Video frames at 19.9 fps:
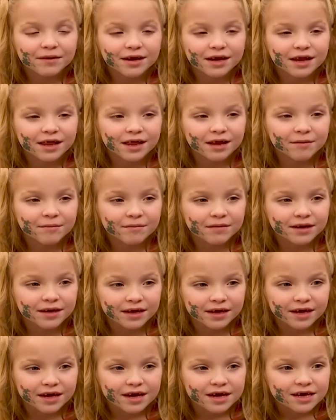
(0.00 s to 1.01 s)
means to
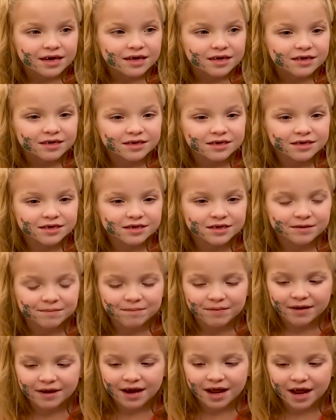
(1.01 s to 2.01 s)
me to
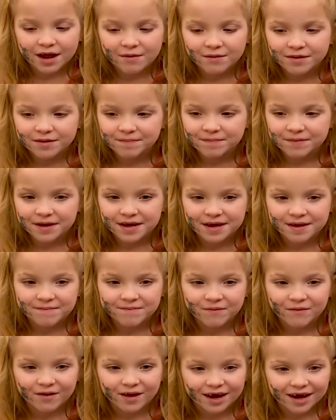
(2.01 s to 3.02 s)
play with
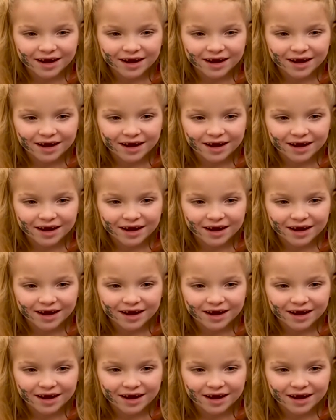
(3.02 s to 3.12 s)
people.